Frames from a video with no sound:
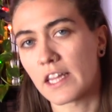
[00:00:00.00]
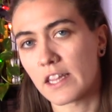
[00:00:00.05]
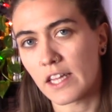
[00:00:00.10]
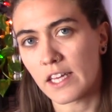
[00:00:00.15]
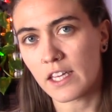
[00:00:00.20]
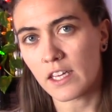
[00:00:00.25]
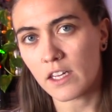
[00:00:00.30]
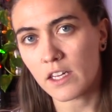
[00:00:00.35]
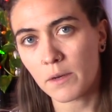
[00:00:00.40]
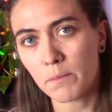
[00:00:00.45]

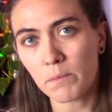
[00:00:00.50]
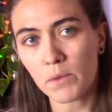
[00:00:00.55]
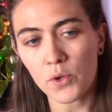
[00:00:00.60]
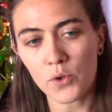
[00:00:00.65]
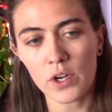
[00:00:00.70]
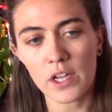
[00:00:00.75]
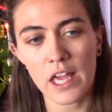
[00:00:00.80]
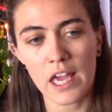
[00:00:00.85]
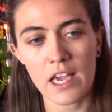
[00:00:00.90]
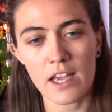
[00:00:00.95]
Like, it
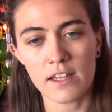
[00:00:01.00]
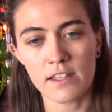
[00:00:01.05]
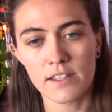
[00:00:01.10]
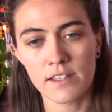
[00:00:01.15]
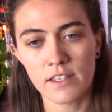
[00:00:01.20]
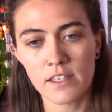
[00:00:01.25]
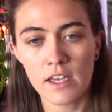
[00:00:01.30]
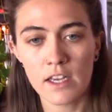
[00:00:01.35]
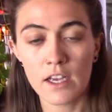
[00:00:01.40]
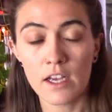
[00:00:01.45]

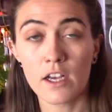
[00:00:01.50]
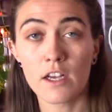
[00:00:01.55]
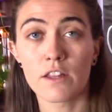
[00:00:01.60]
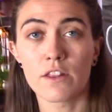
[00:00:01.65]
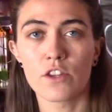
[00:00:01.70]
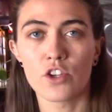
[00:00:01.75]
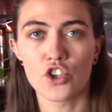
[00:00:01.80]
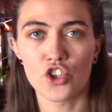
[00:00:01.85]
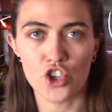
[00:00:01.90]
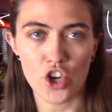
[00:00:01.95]
communicates
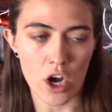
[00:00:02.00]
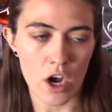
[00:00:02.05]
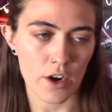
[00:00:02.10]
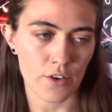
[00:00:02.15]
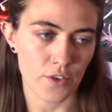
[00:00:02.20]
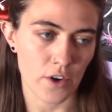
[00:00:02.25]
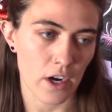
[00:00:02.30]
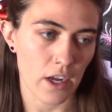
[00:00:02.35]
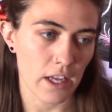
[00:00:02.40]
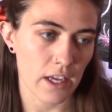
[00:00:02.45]
the genre,